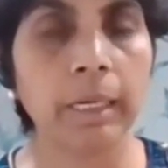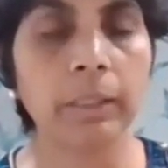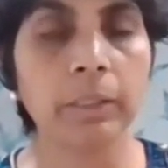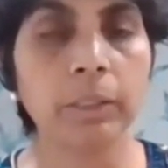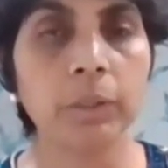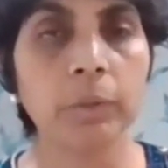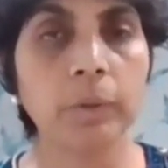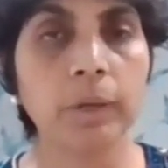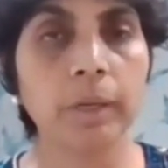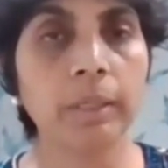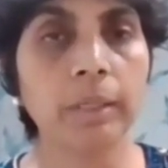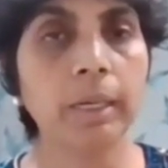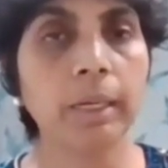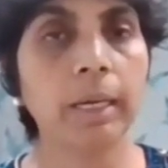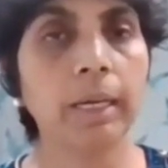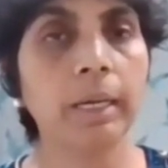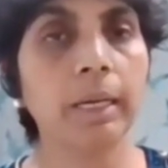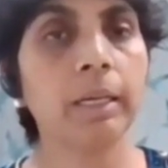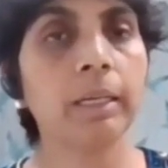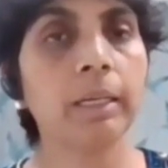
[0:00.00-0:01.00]
Now as you
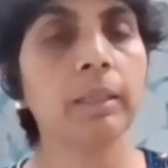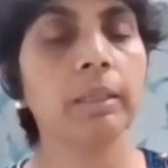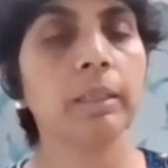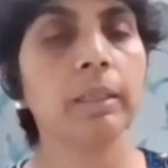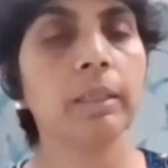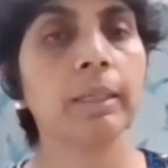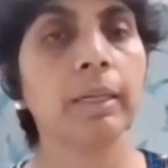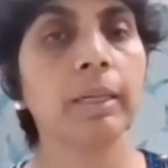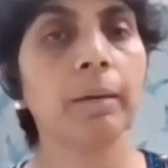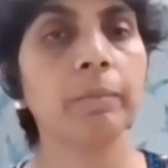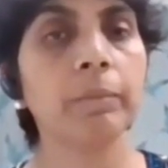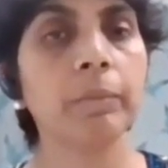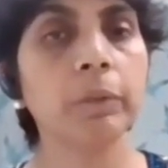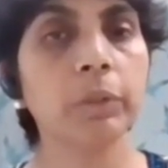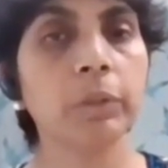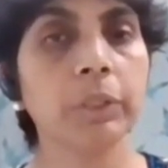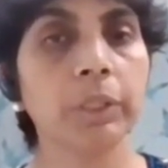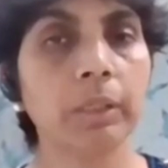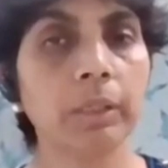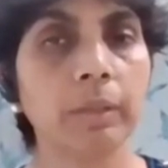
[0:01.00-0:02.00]
inhale, come
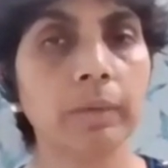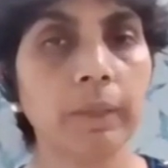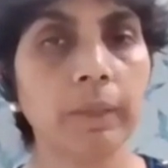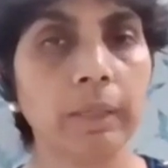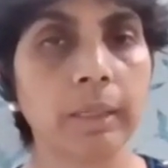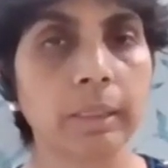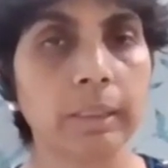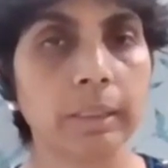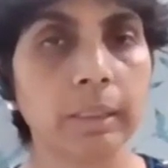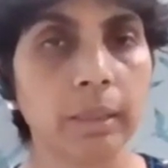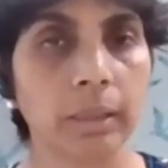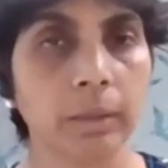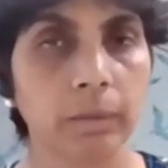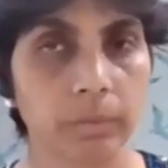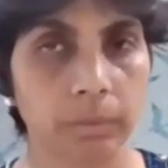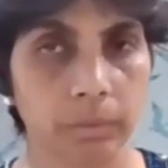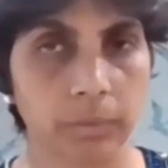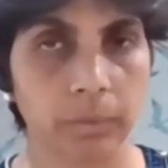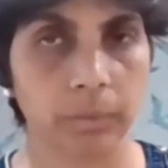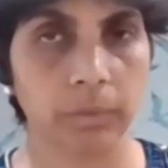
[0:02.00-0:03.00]
to Chakravakasana,
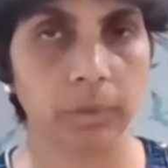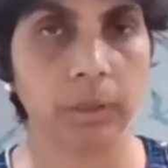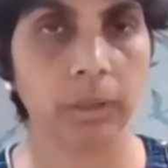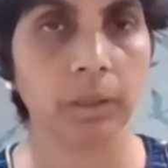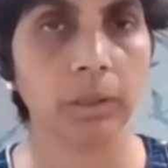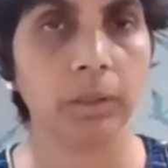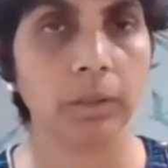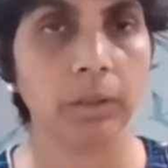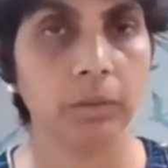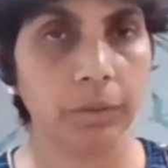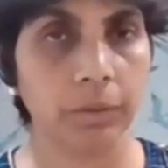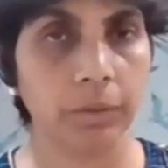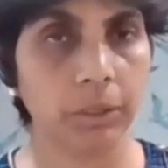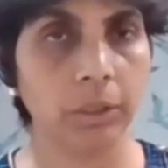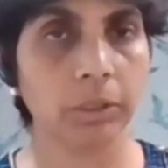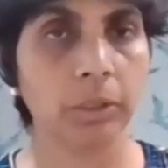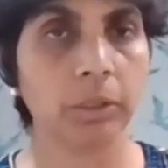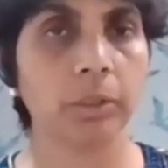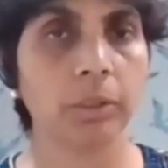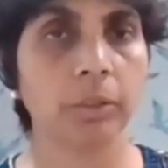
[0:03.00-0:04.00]

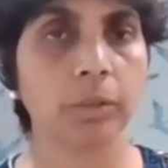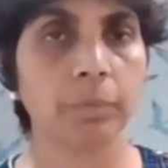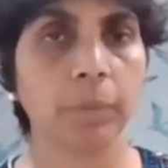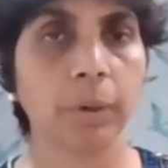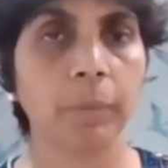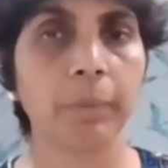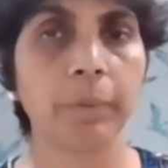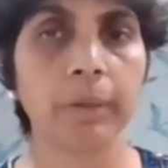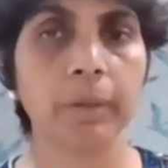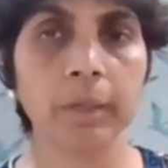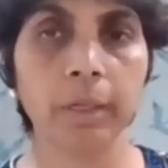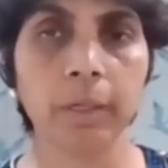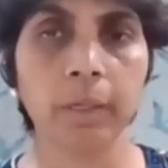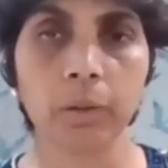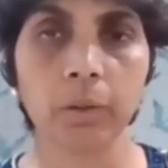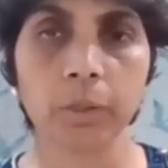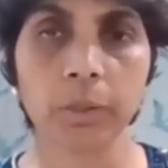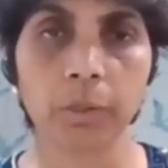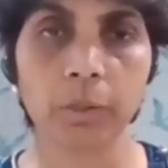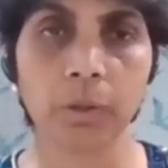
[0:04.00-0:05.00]
which is popularly
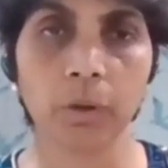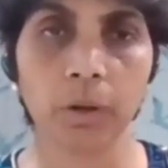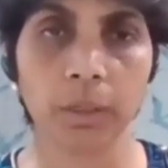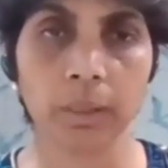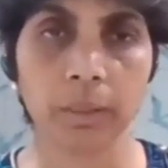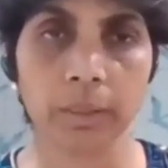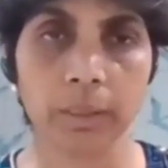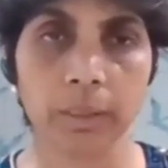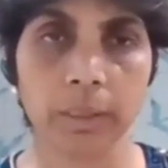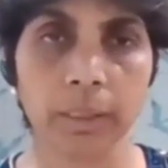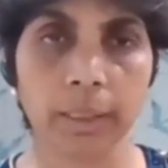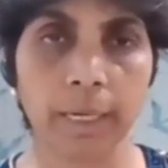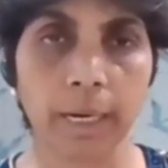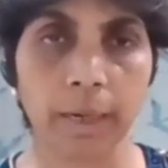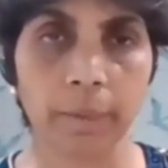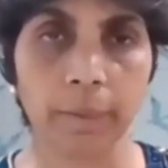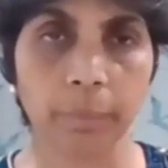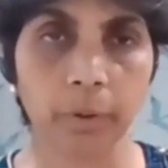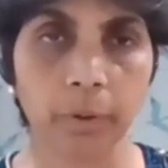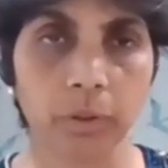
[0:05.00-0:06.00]
also called as the
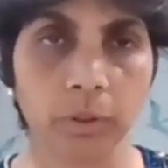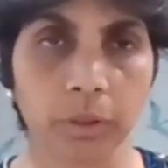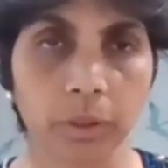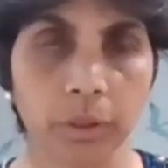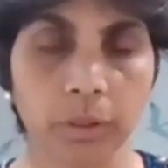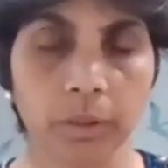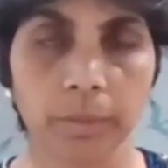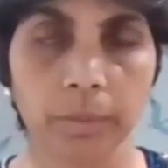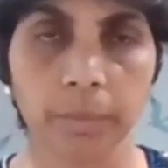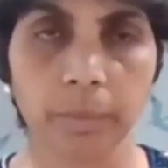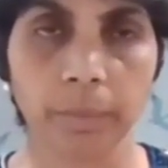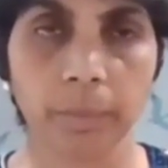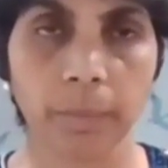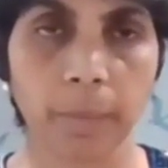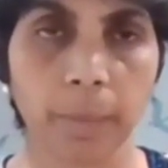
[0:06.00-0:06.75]
cat posture.